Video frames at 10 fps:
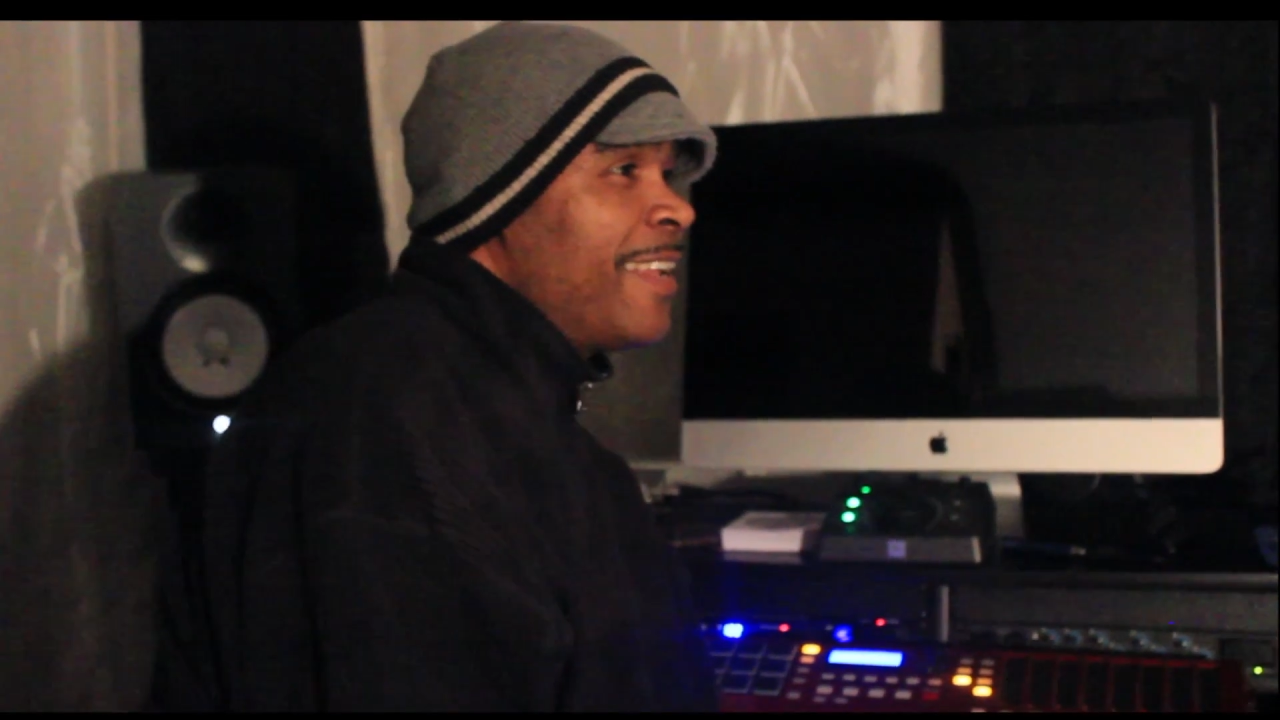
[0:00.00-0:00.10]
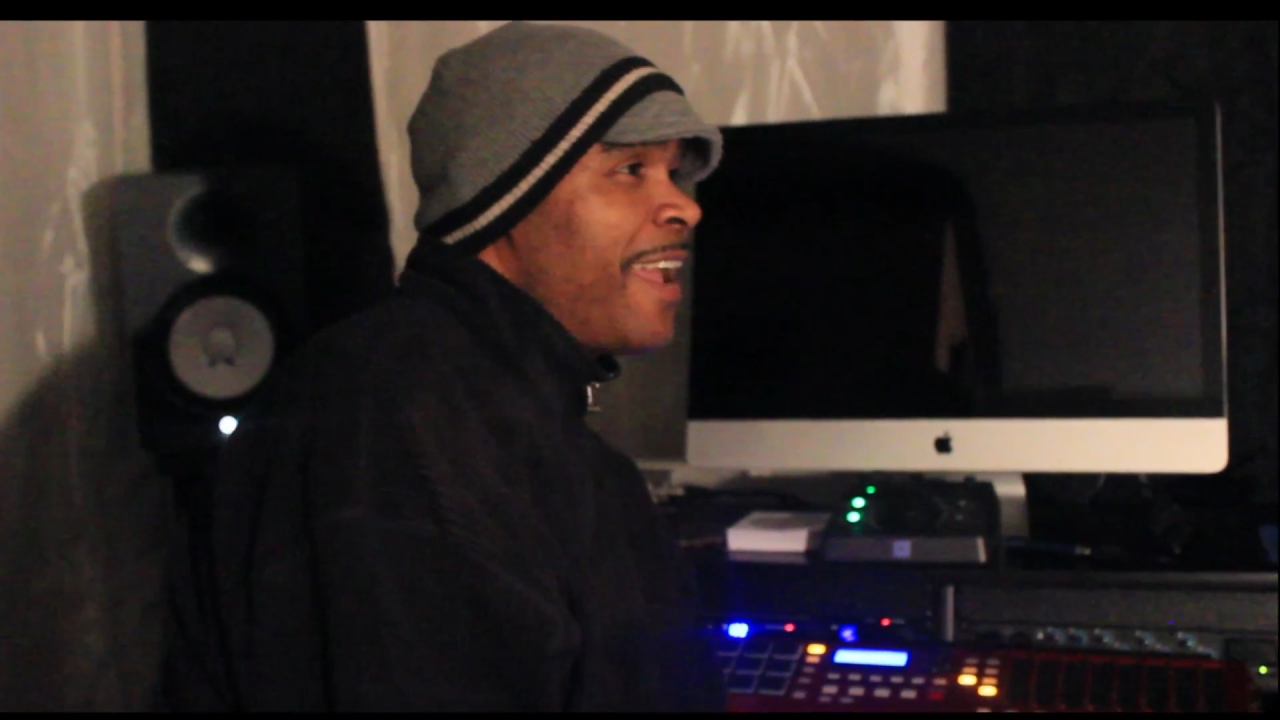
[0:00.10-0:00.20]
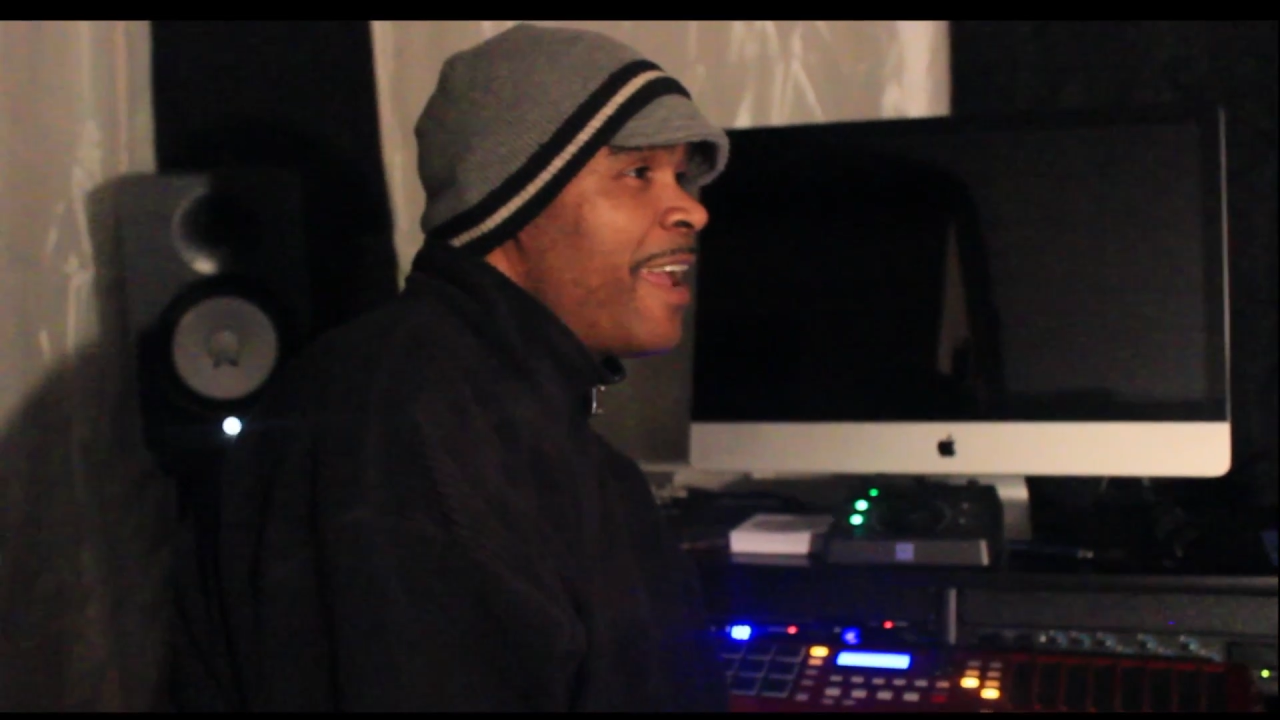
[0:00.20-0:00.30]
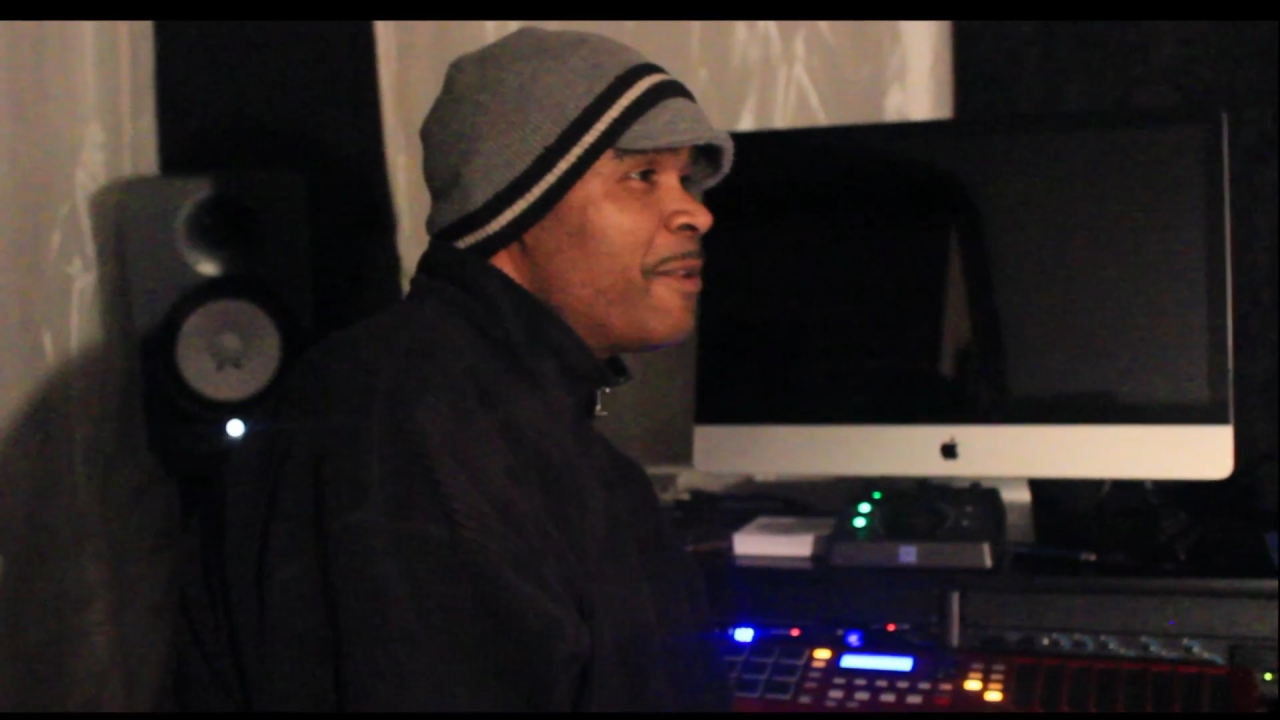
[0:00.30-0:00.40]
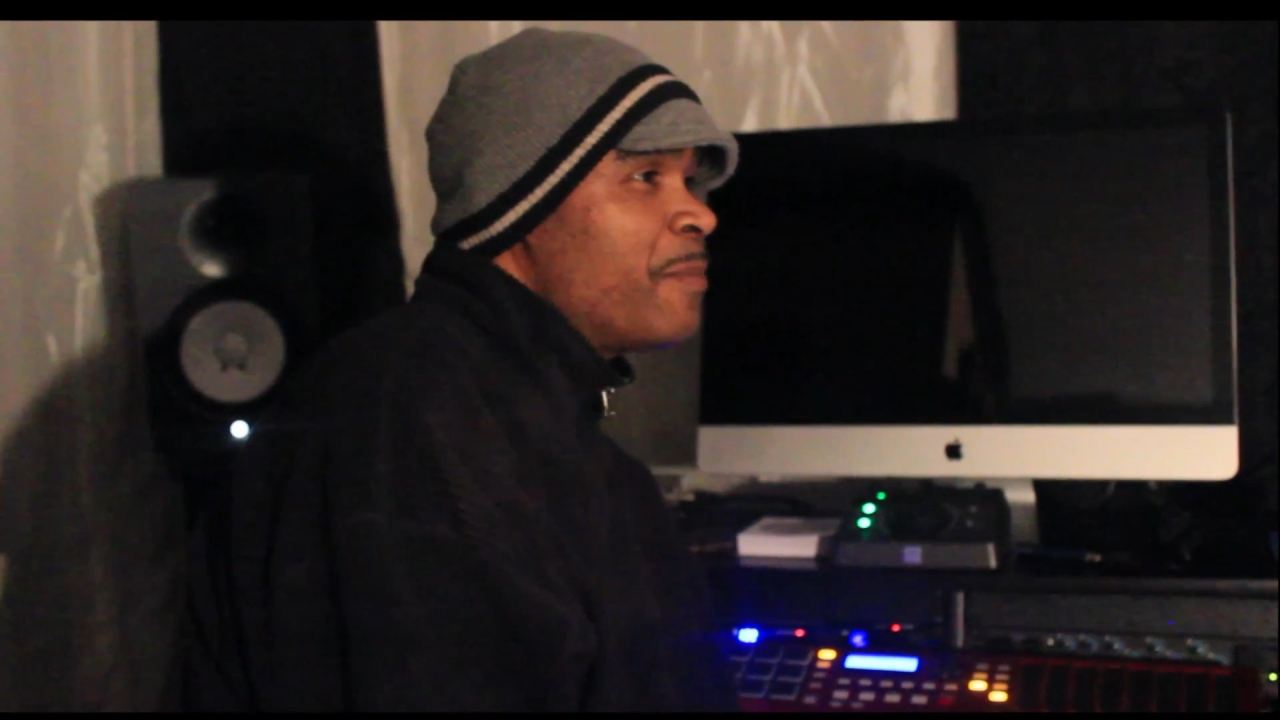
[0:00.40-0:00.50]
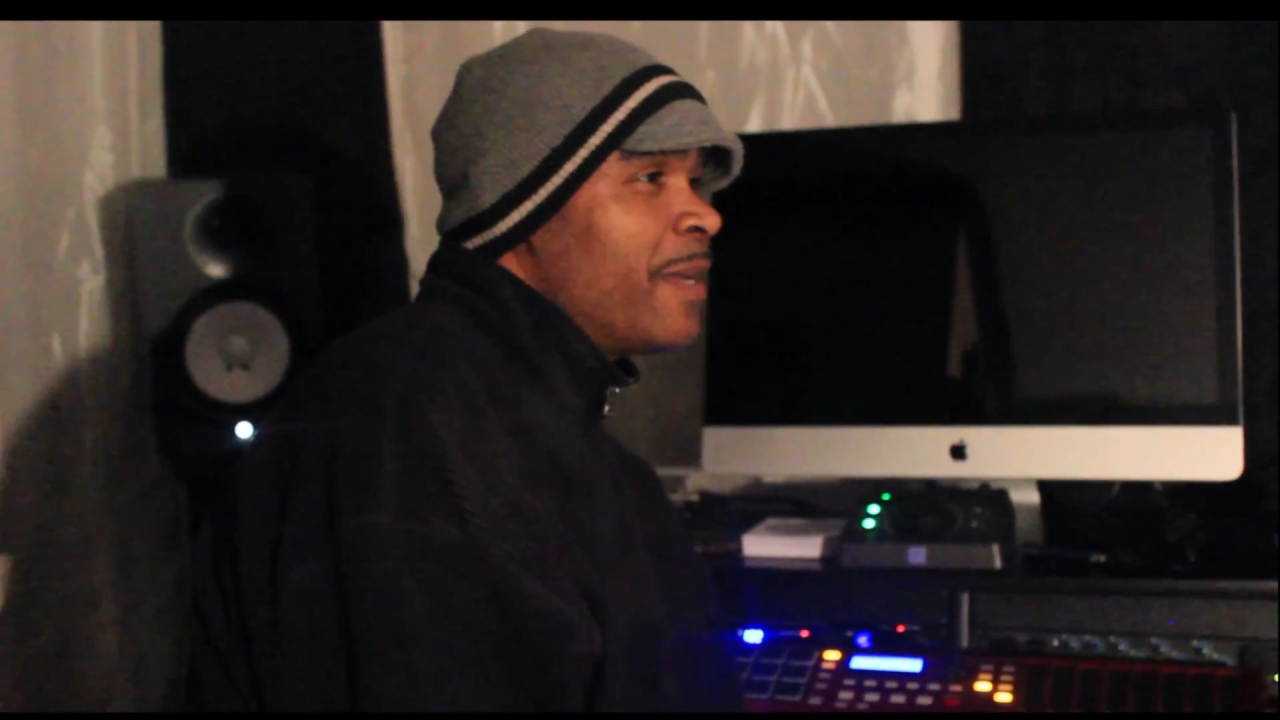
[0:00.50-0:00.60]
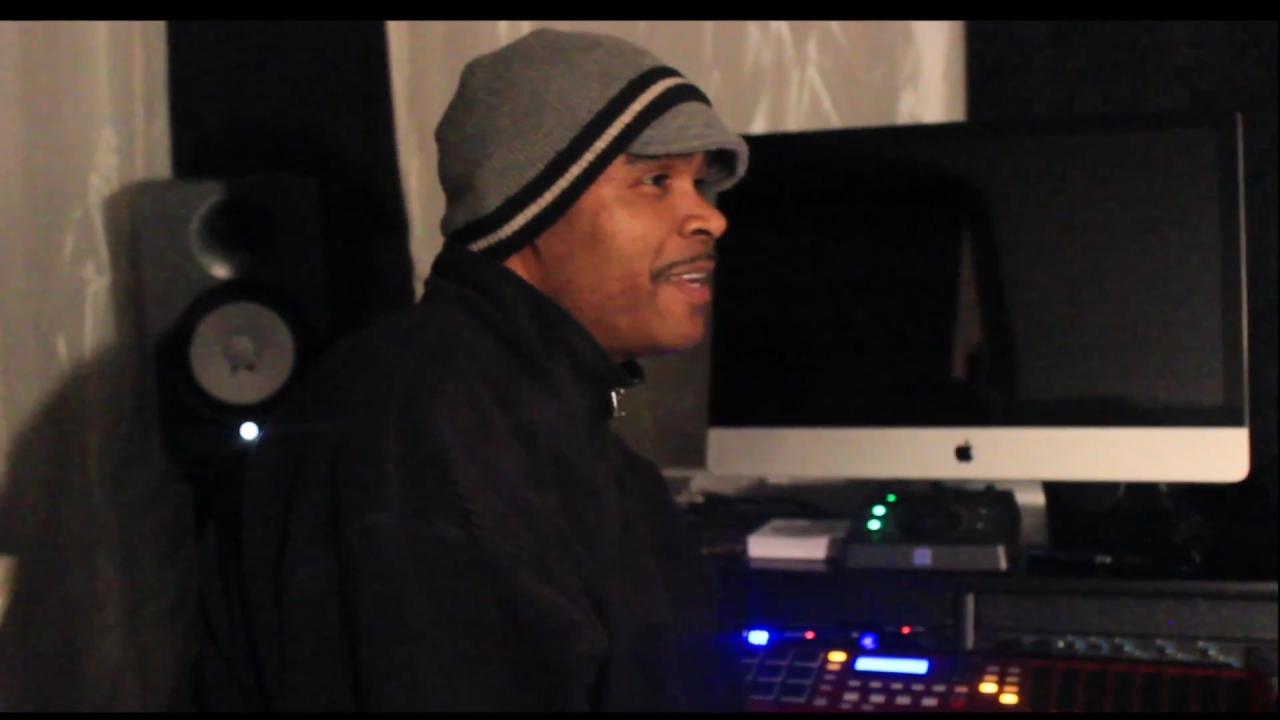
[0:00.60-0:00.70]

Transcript: he had it,